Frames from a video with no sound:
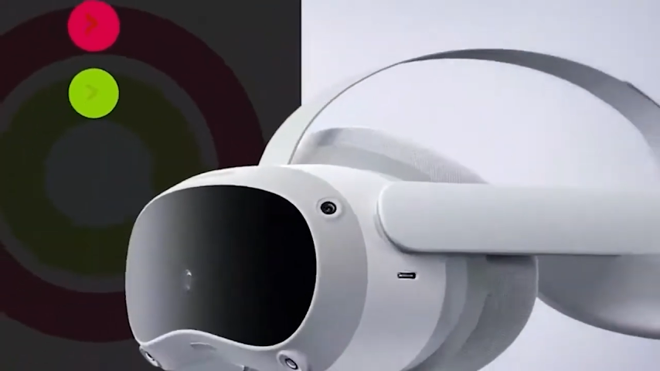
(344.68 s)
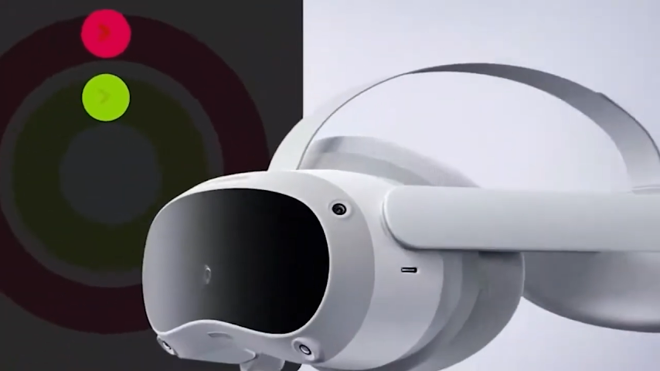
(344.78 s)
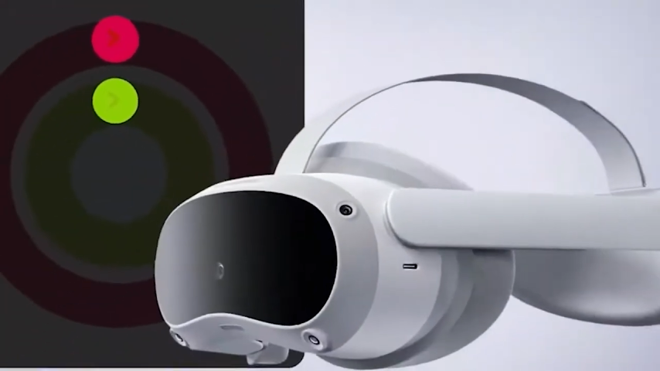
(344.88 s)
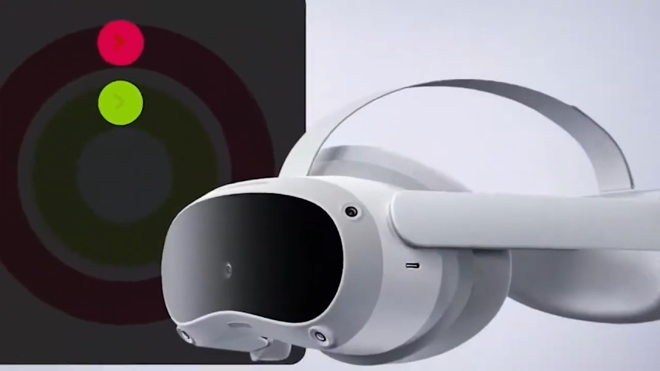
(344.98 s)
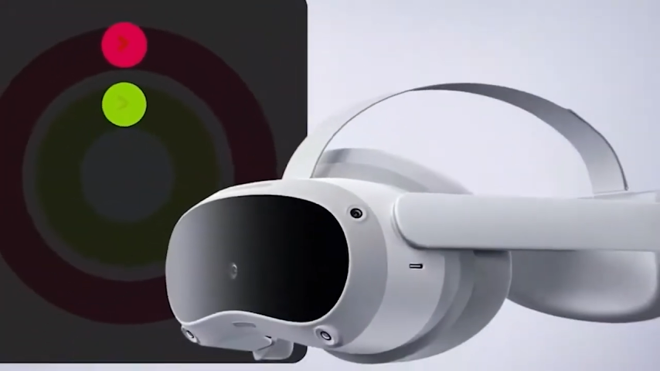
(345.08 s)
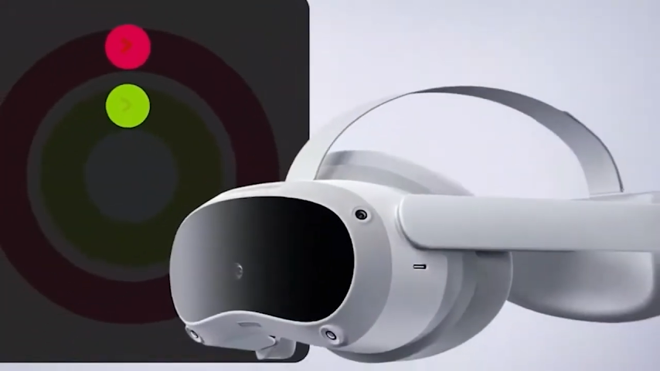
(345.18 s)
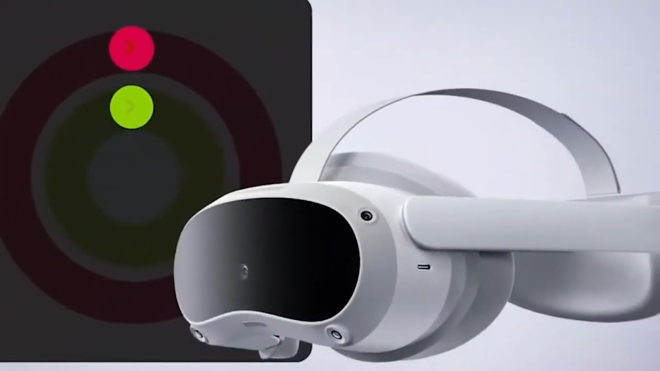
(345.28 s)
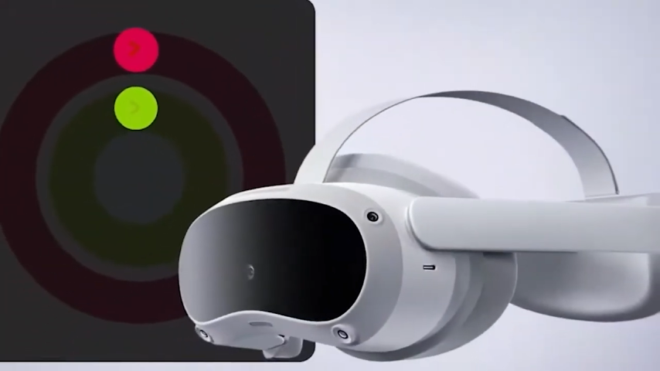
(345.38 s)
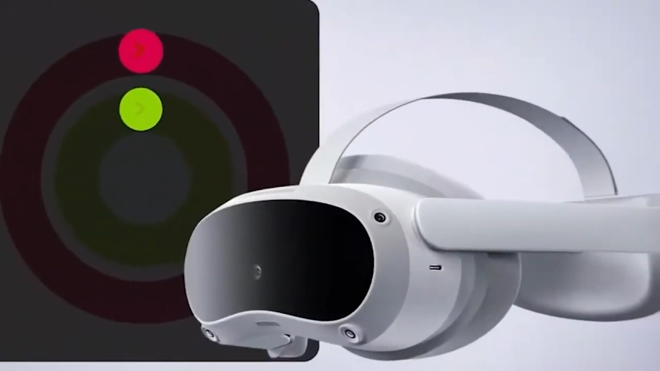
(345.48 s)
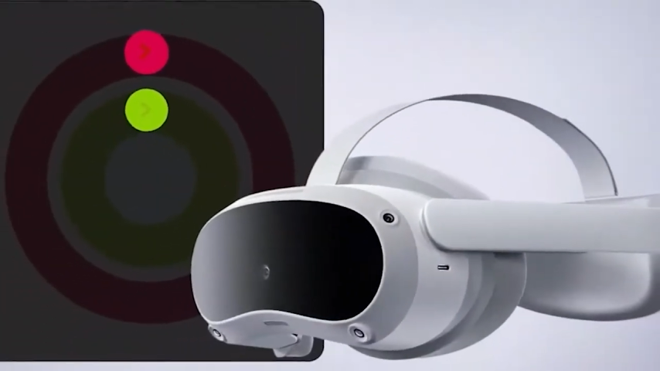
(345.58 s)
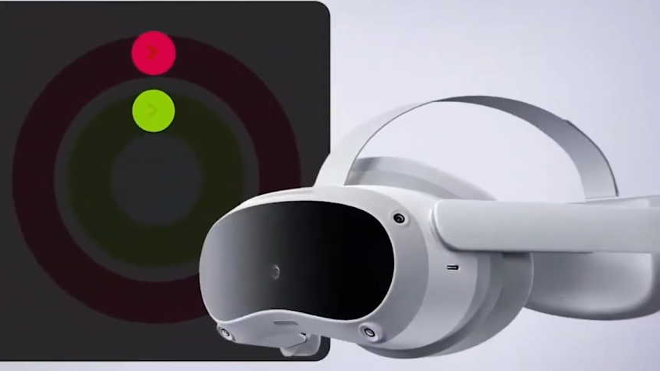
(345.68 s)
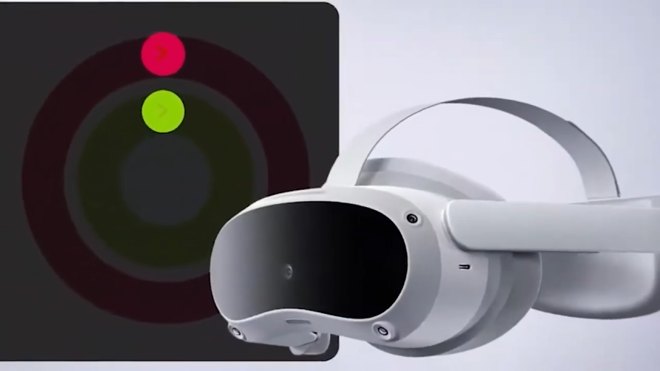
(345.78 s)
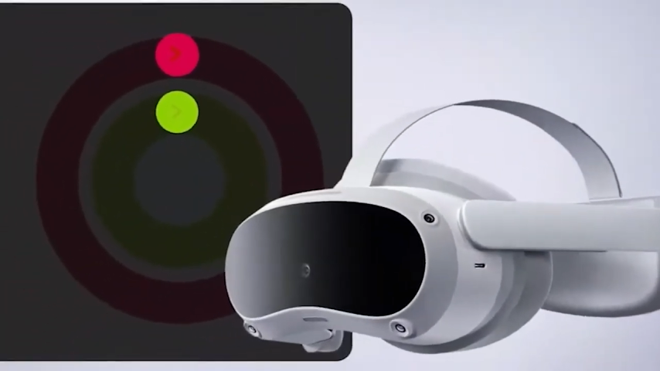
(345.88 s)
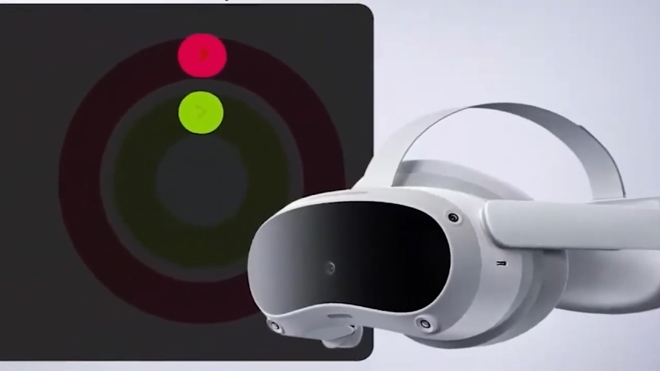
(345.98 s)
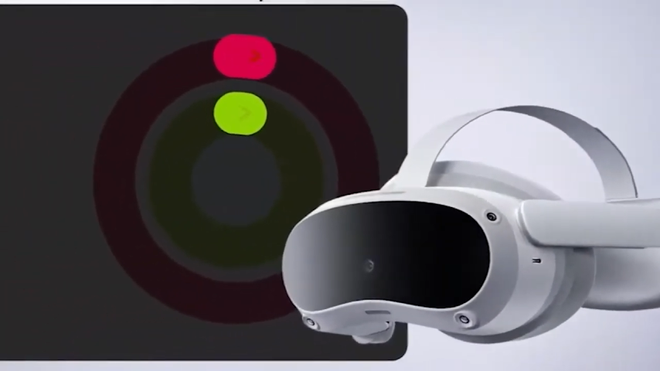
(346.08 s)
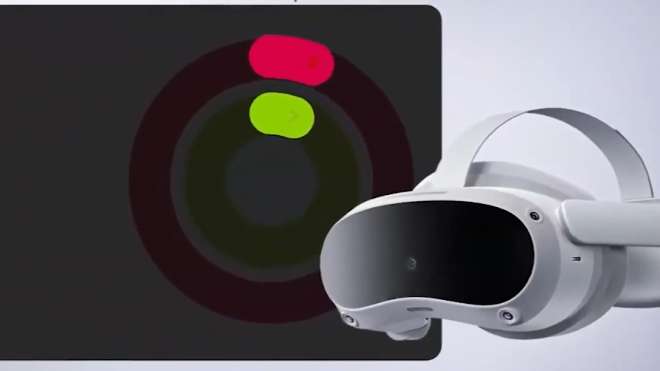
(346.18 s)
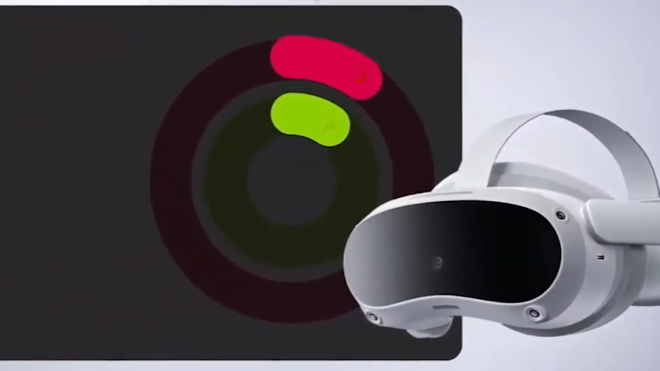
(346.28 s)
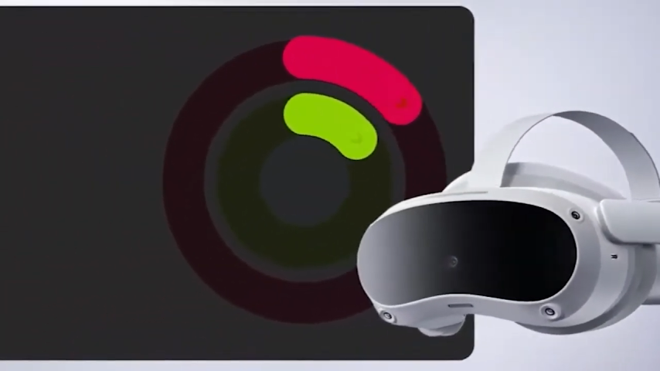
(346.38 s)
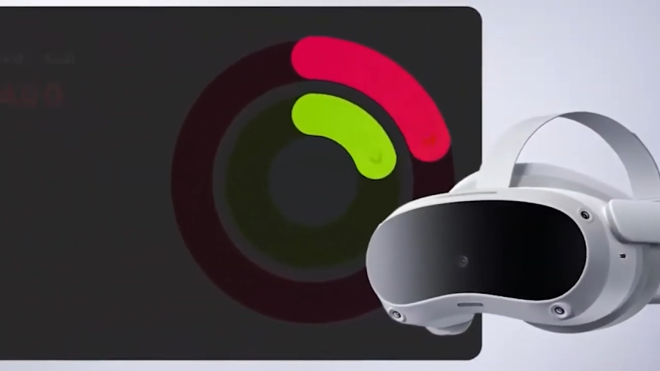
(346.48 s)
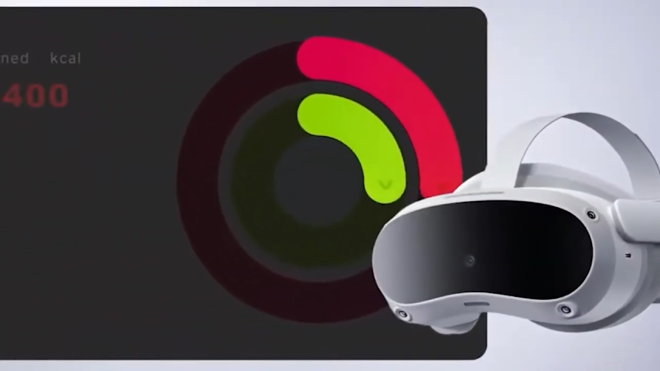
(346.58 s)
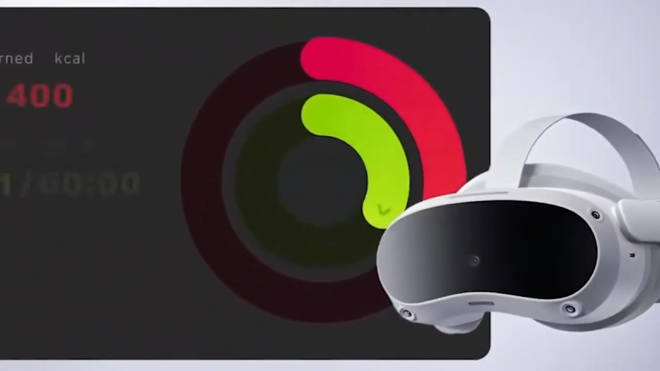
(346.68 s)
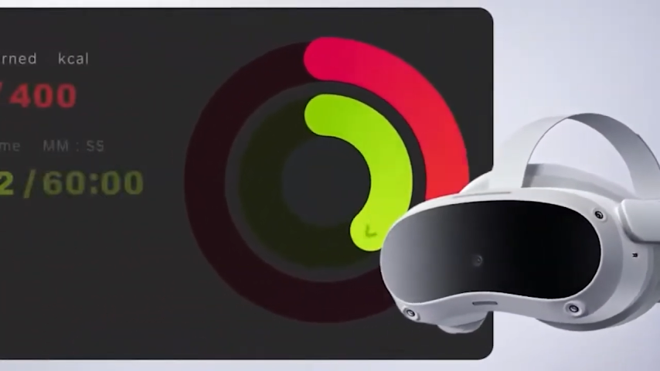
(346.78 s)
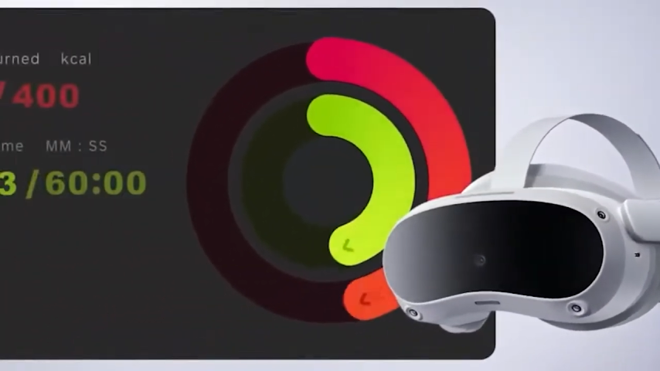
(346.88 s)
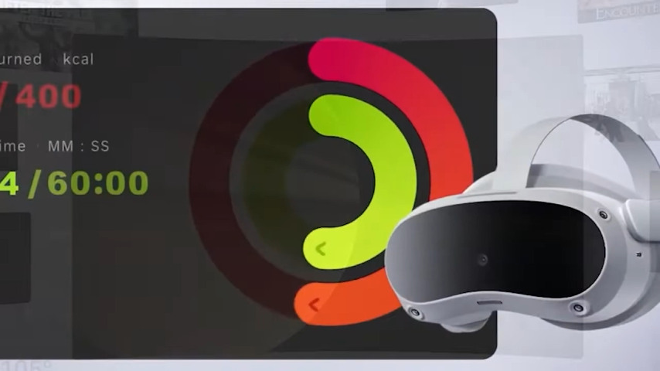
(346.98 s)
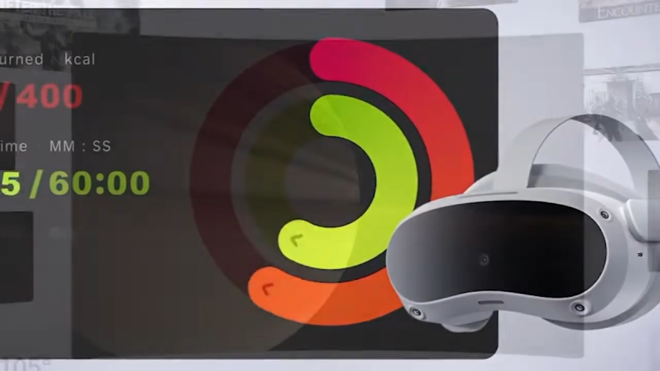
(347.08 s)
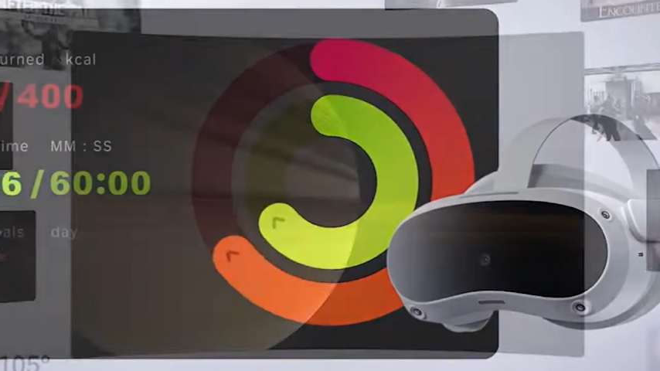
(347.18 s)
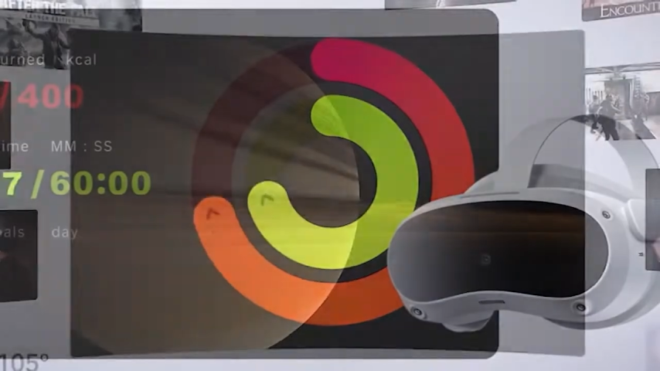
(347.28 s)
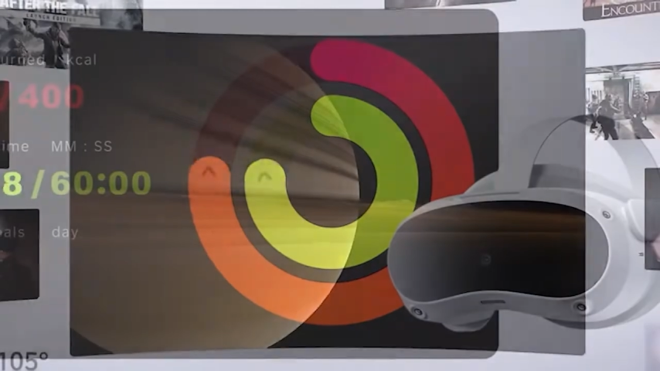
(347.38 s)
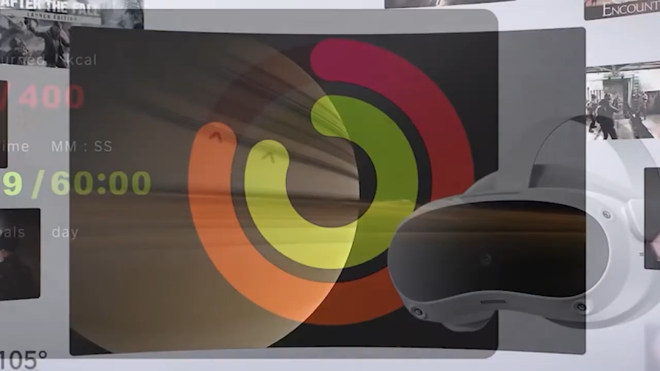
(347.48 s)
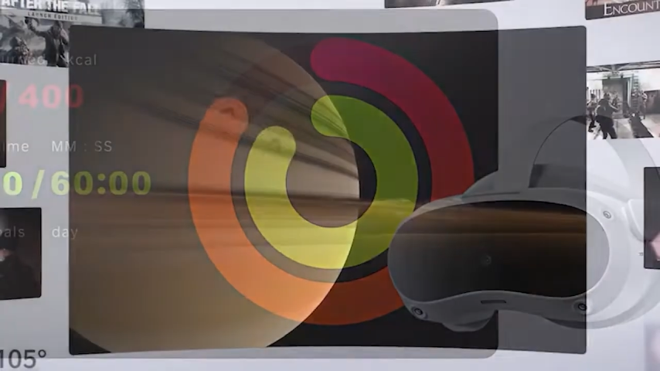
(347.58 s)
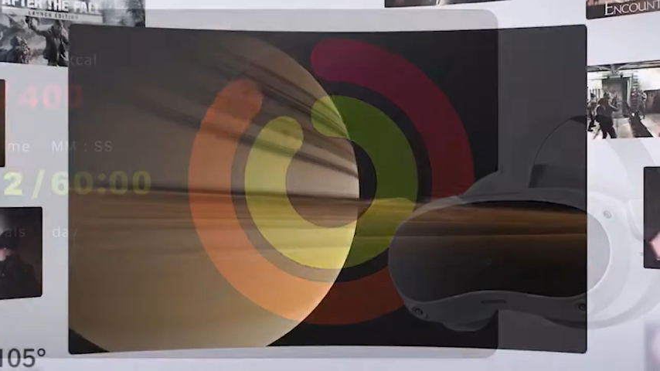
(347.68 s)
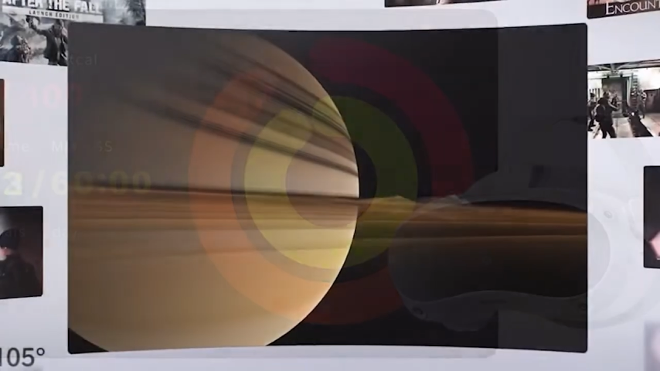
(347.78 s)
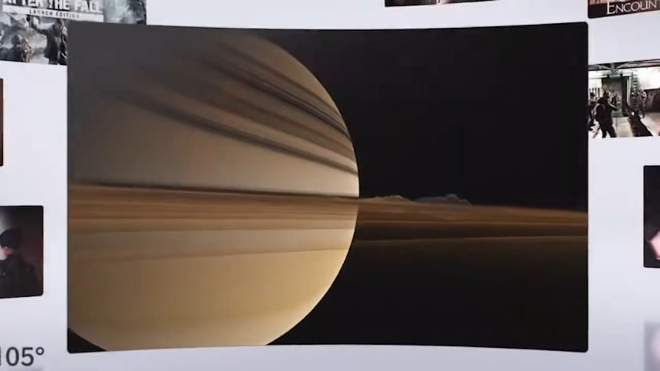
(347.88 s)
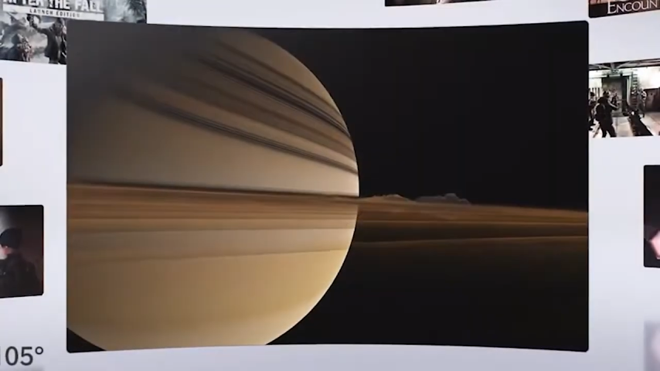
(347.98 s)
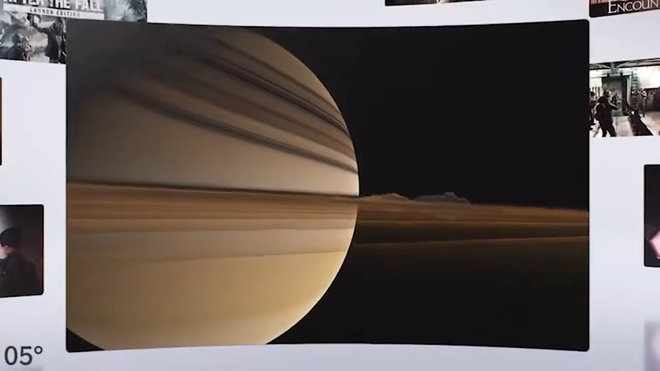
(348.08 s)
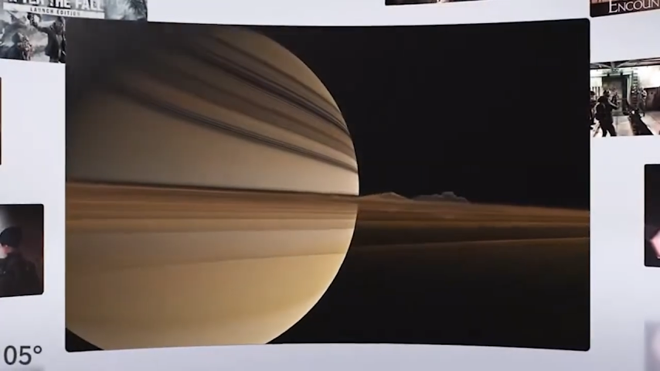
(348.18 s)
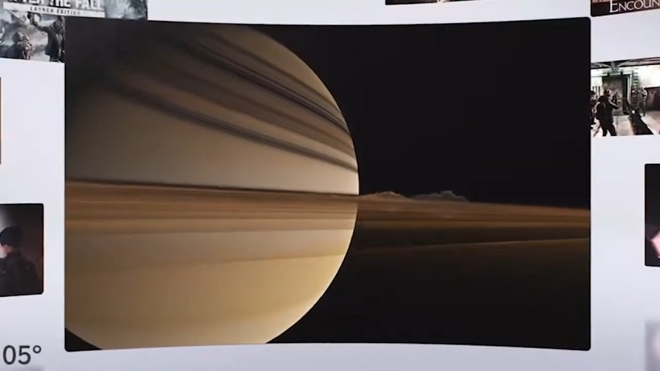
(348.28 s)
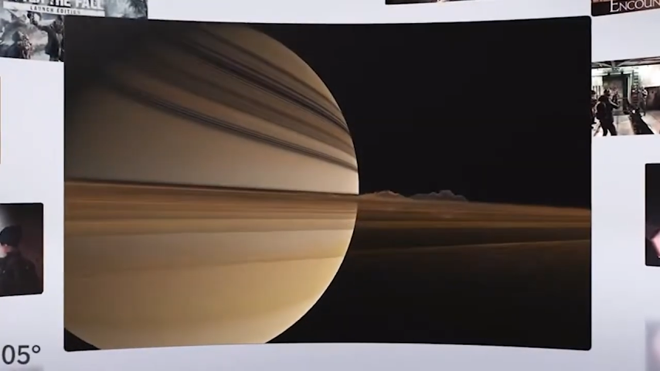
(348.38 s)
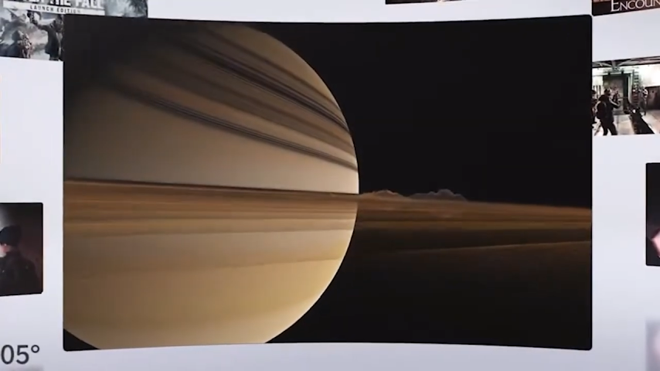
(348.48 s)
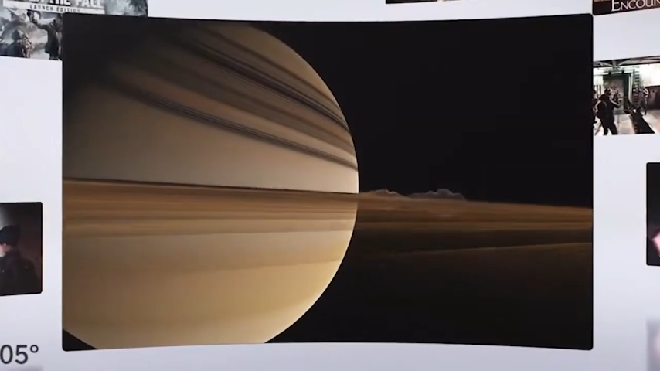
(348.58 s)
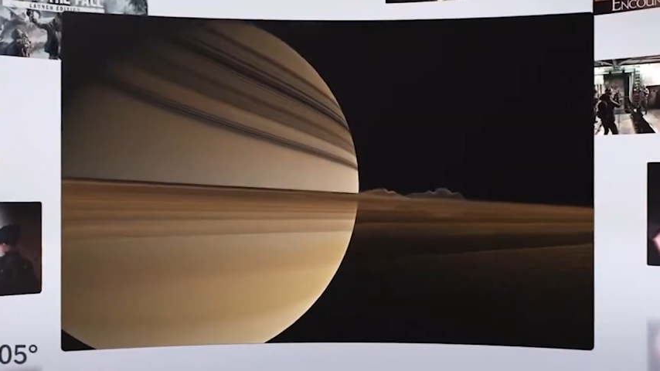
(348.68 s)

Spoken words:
(no speaker visible)